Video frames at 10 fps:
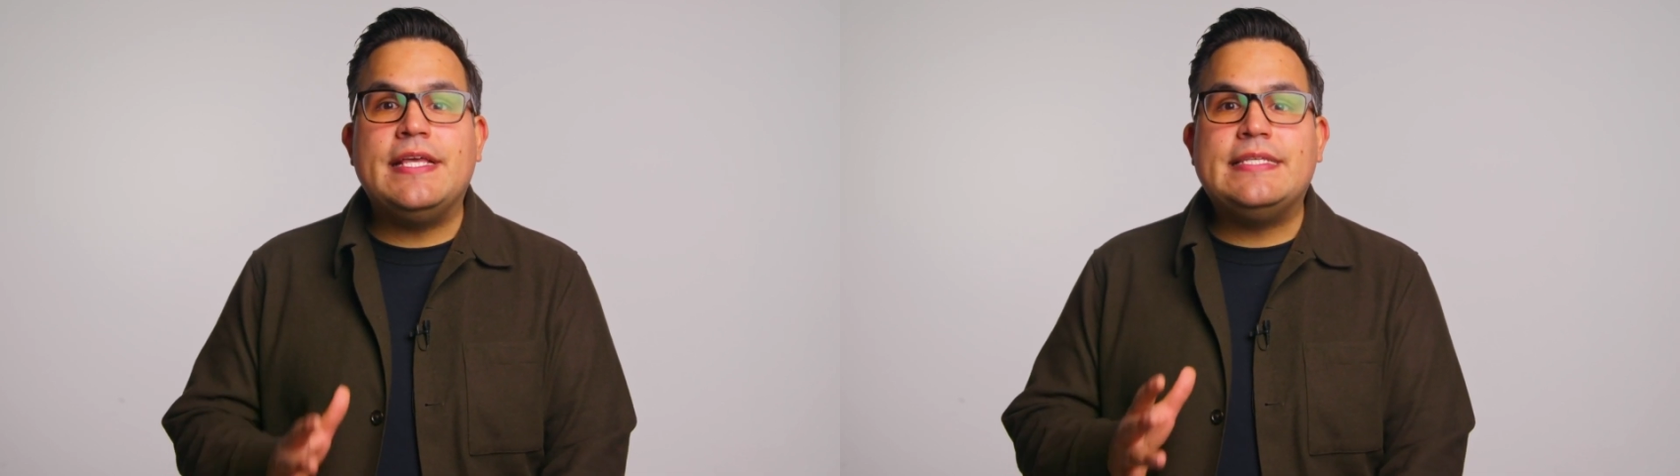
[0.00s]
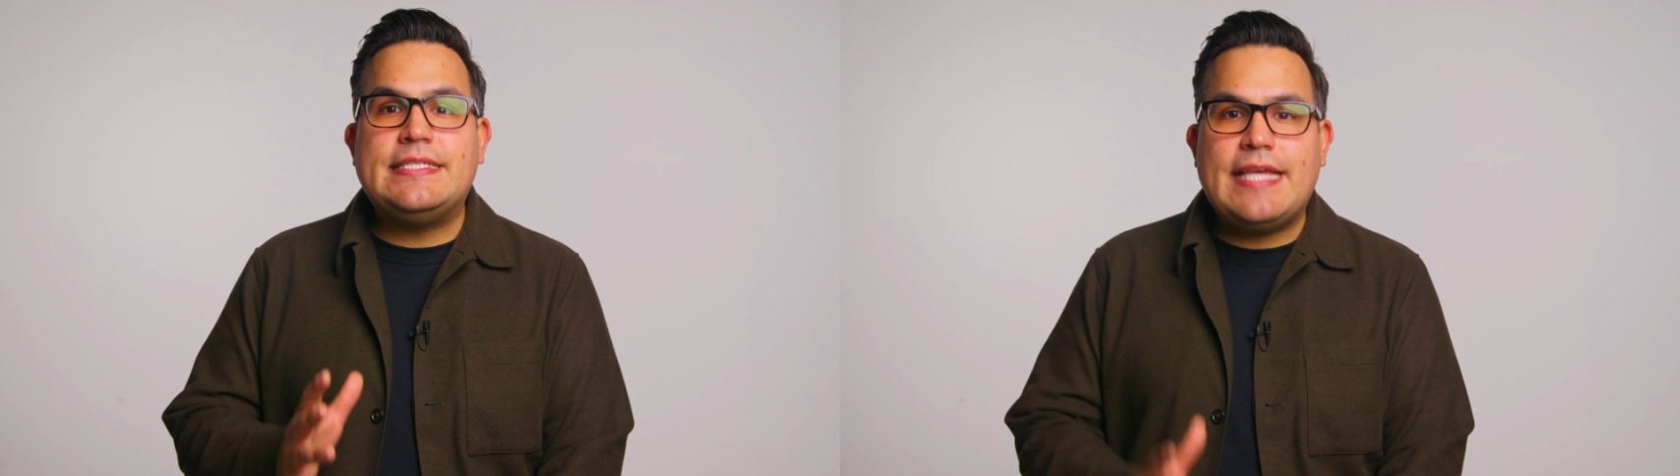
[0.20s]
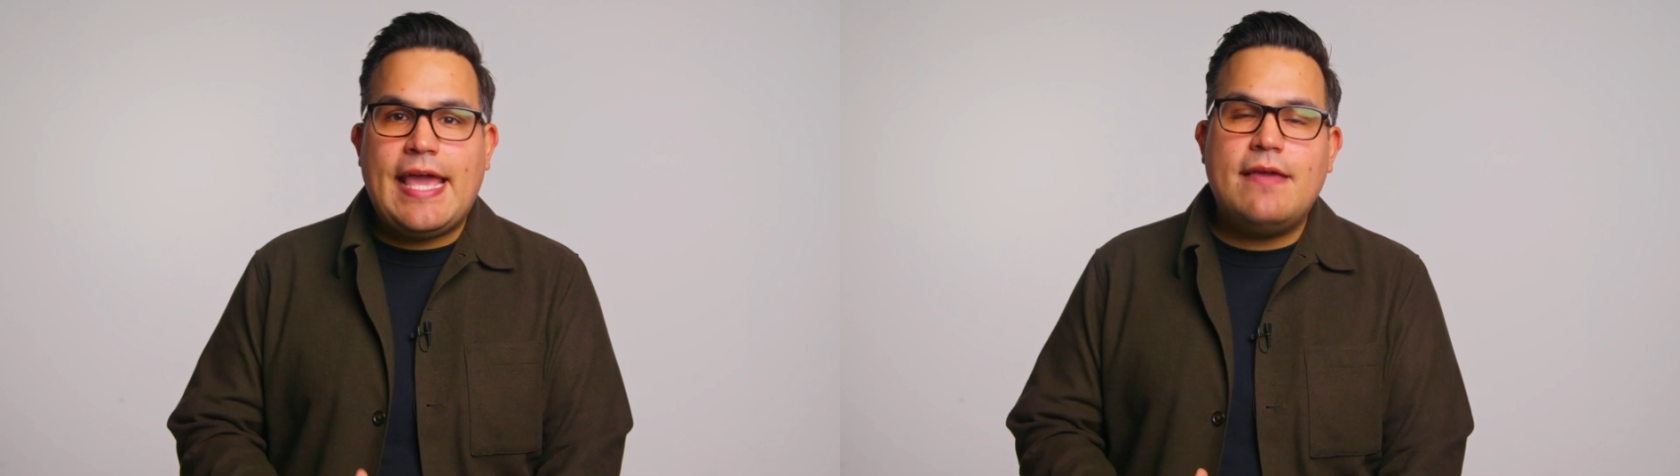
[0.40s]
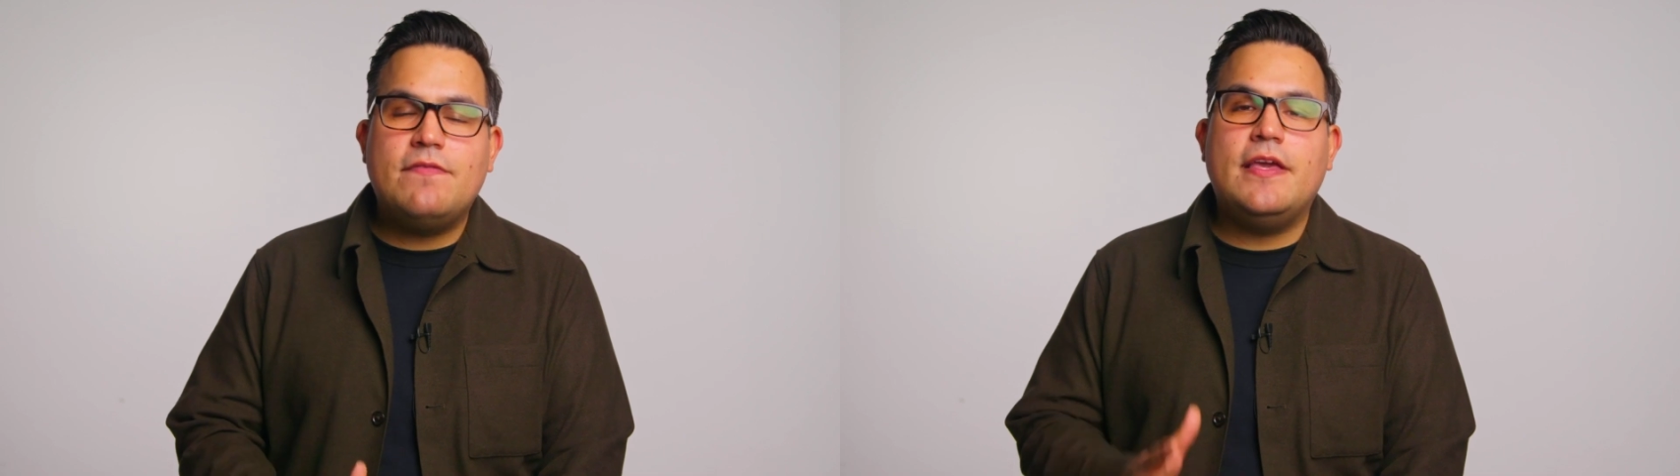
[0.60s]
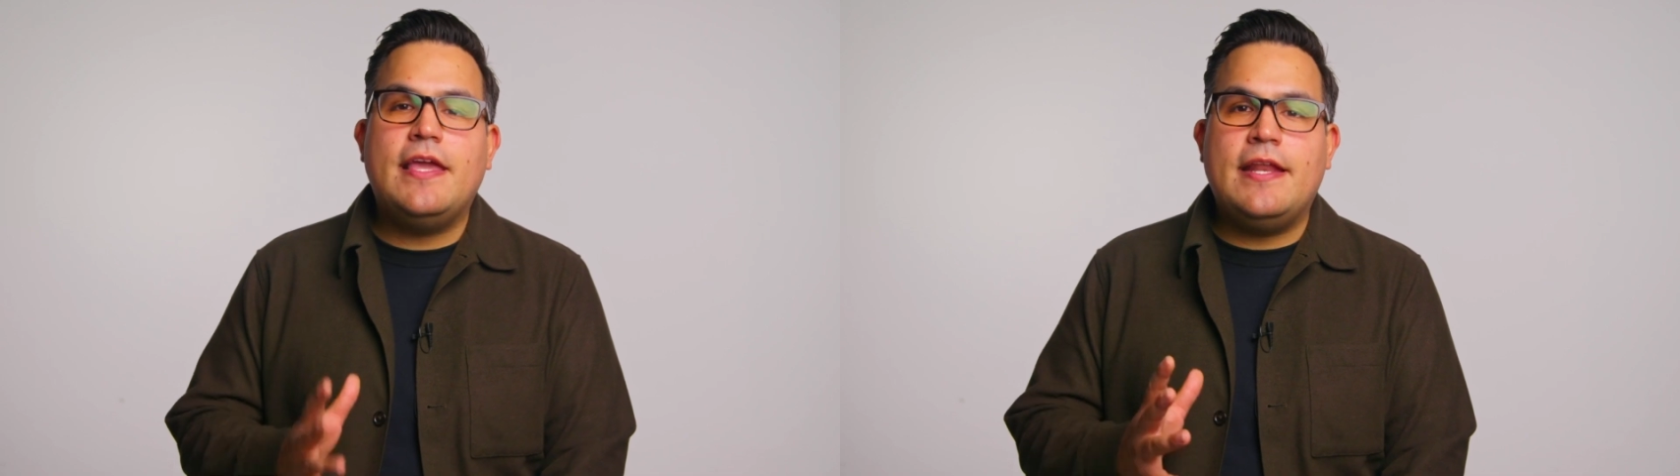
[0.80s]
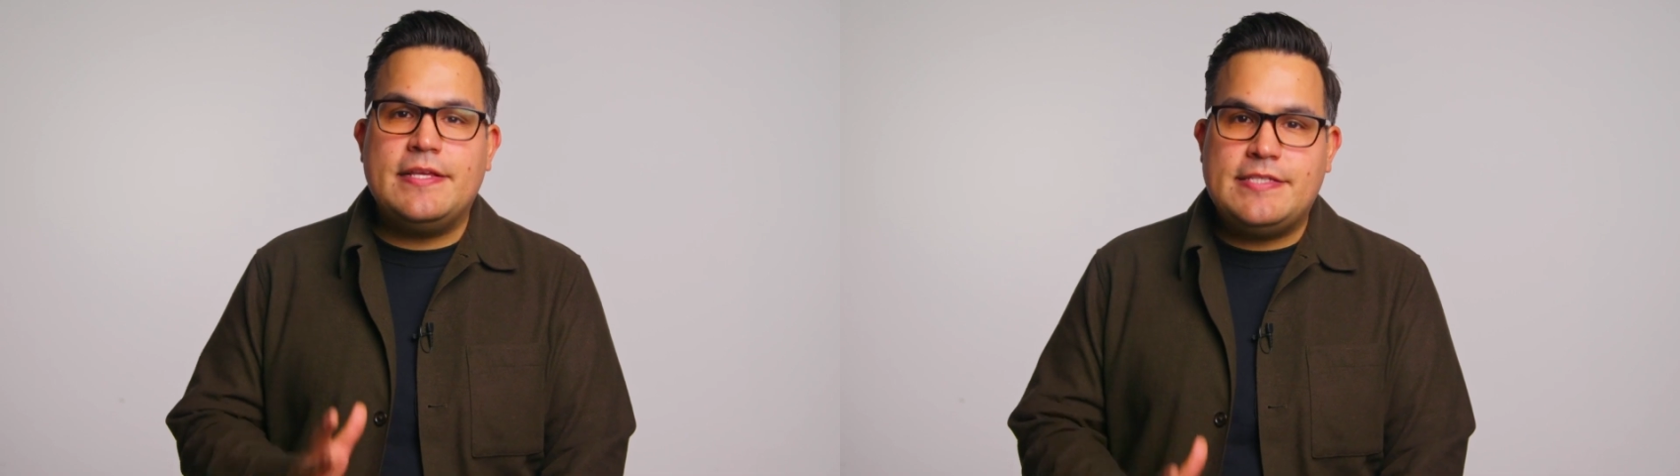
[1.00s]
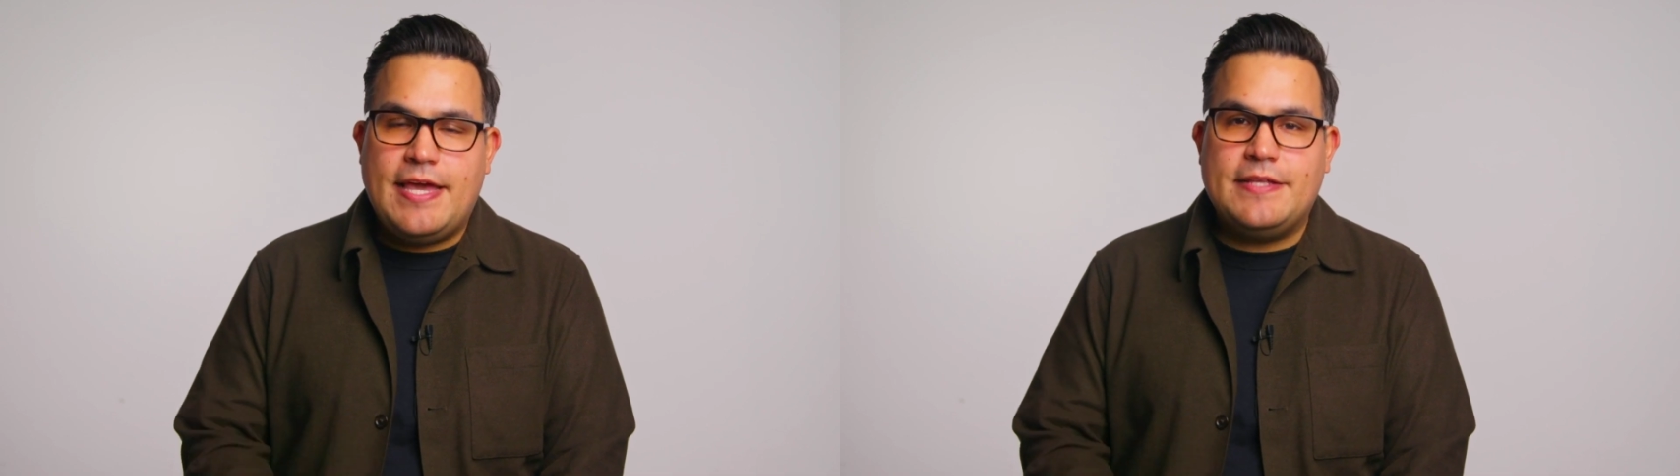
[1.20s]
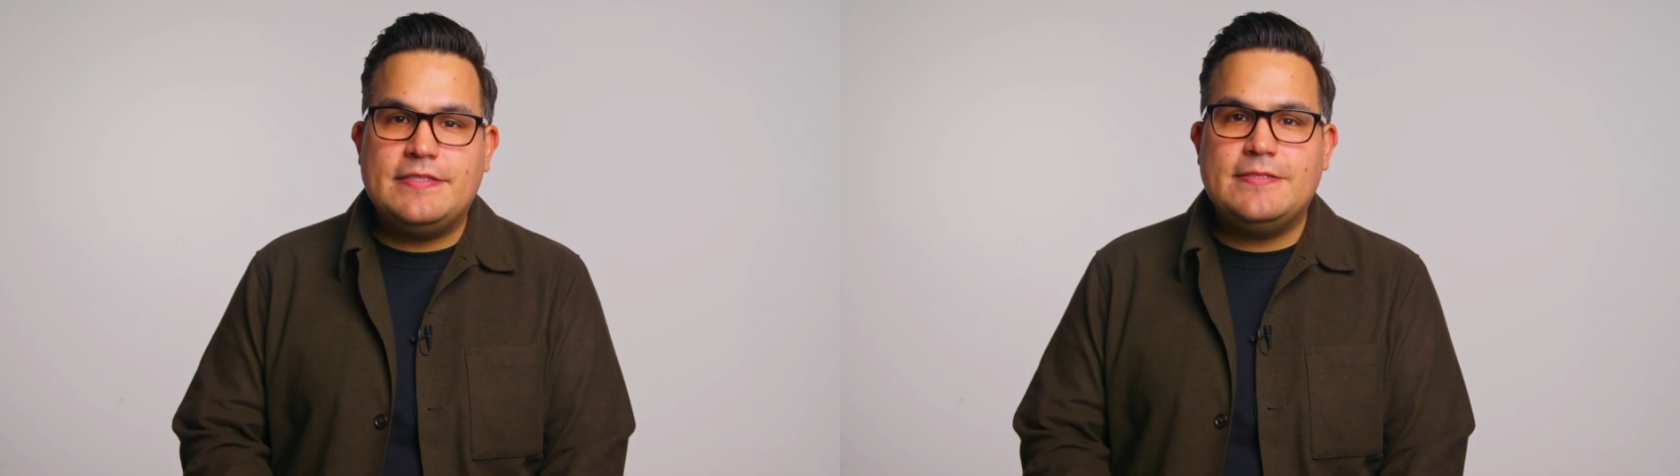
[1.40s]
is safe in His
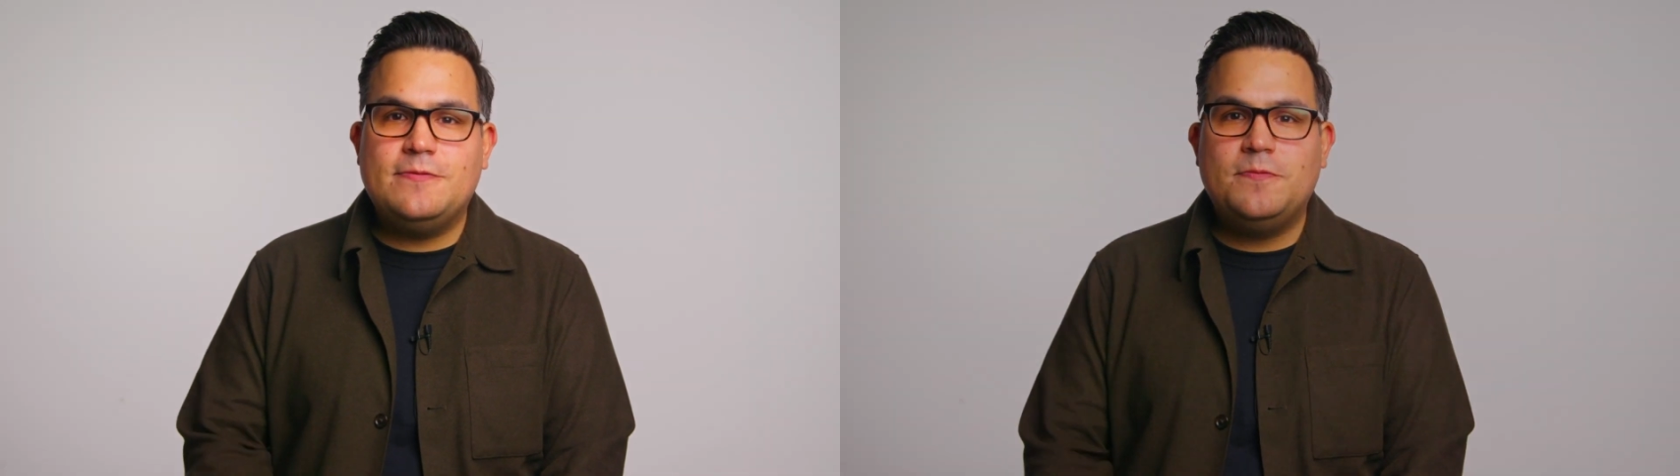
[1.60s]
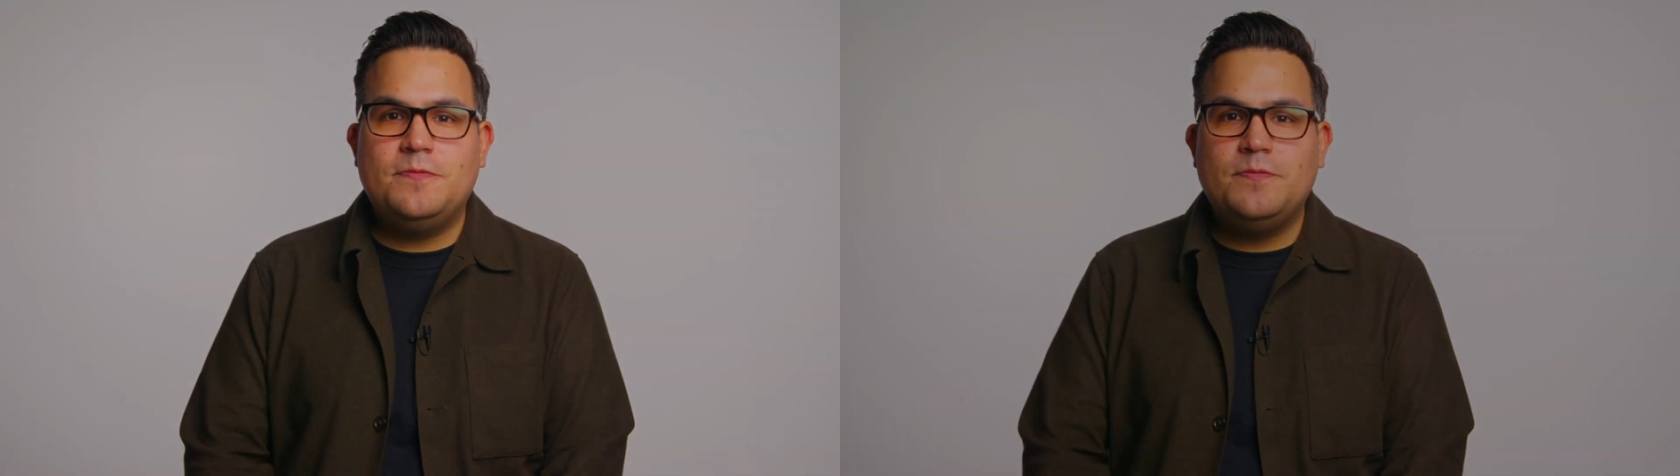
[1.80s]
hands.